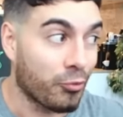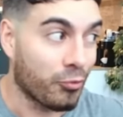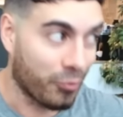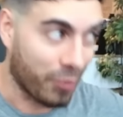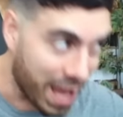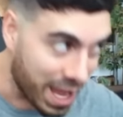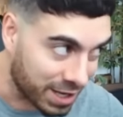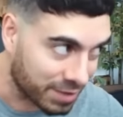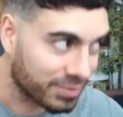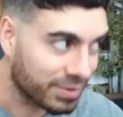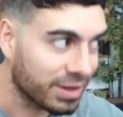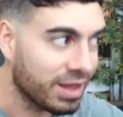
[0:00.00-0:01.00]

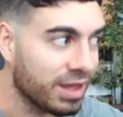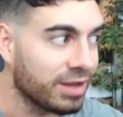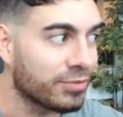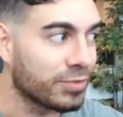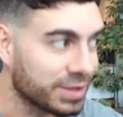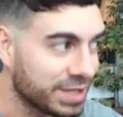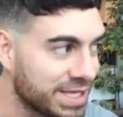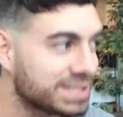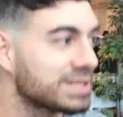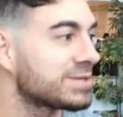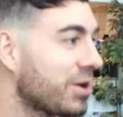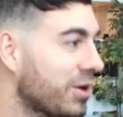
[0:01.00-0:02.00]
randomly
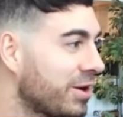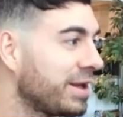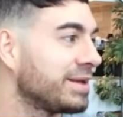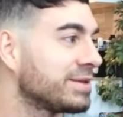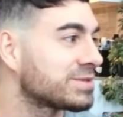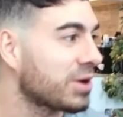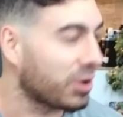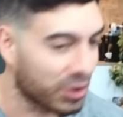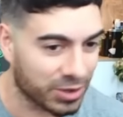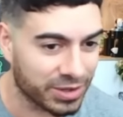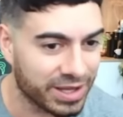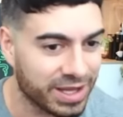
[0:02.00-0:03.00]
releases earnings
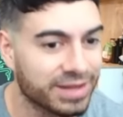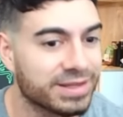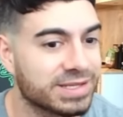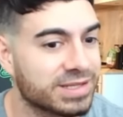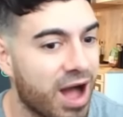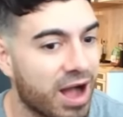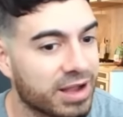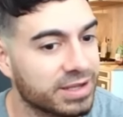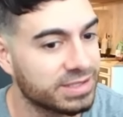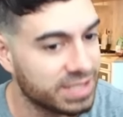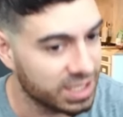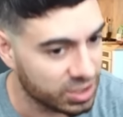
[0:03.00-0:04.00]
early. The stock
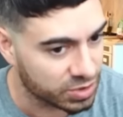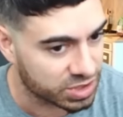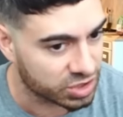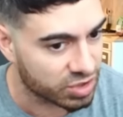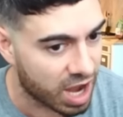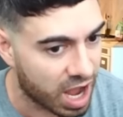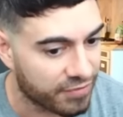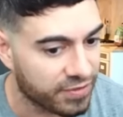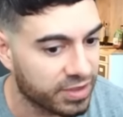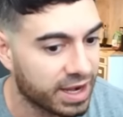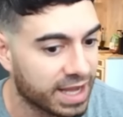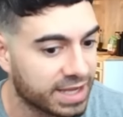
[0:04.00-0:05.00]
continues to drop for
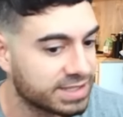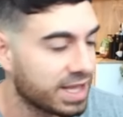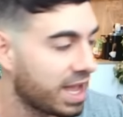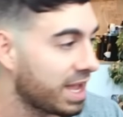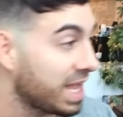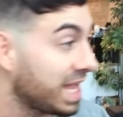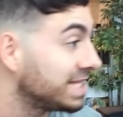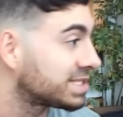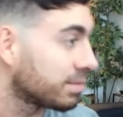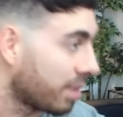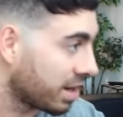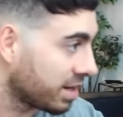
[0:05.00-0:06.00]
the next day into
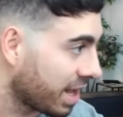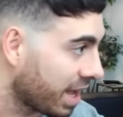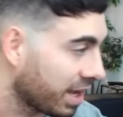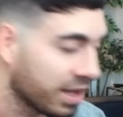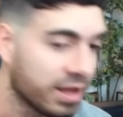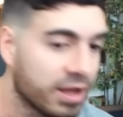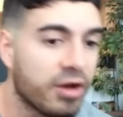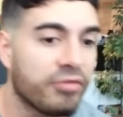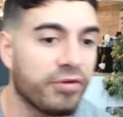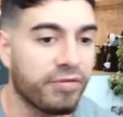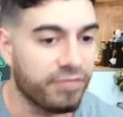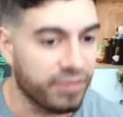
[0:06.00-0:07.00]
Monday,
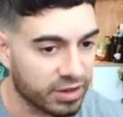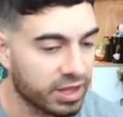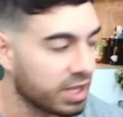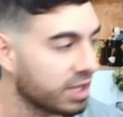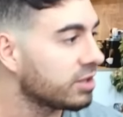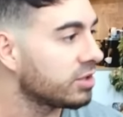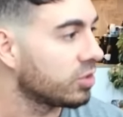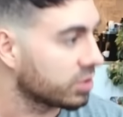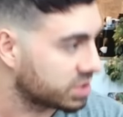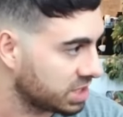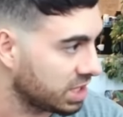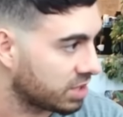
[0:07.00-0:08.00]
fulfilling your
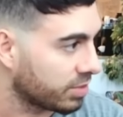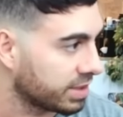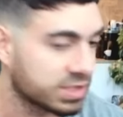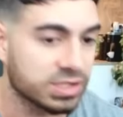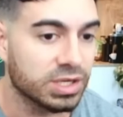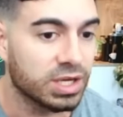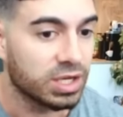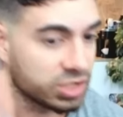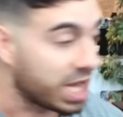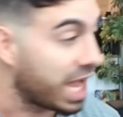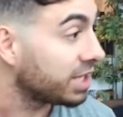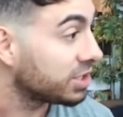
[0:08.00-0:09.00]
sequence,
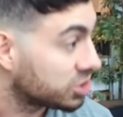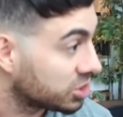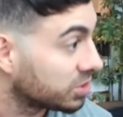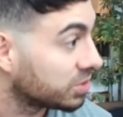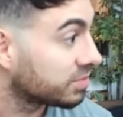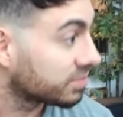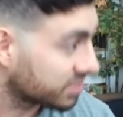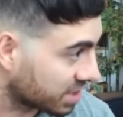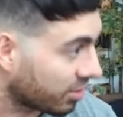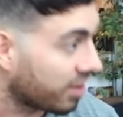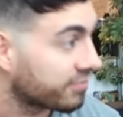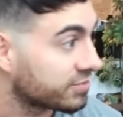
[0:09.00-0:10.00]
Jan, June,
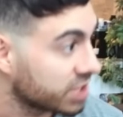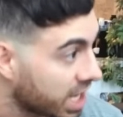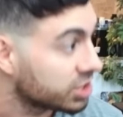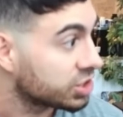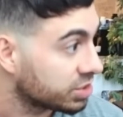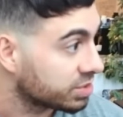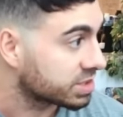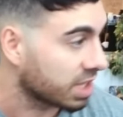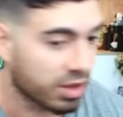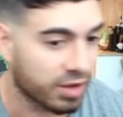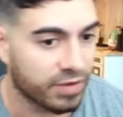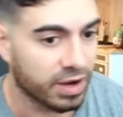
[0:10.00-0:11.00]
sell-off, Jan, June,
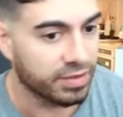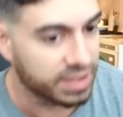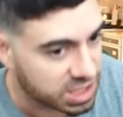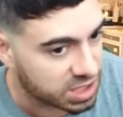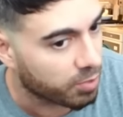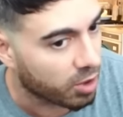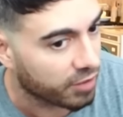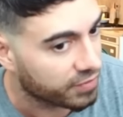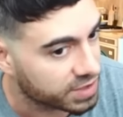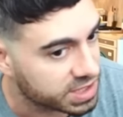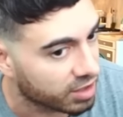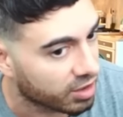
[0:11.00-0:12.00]
sell-off, right? This is the part for the
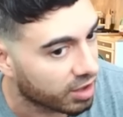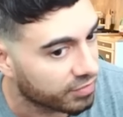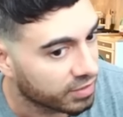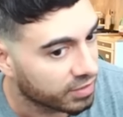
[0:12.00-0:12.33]
sell-off.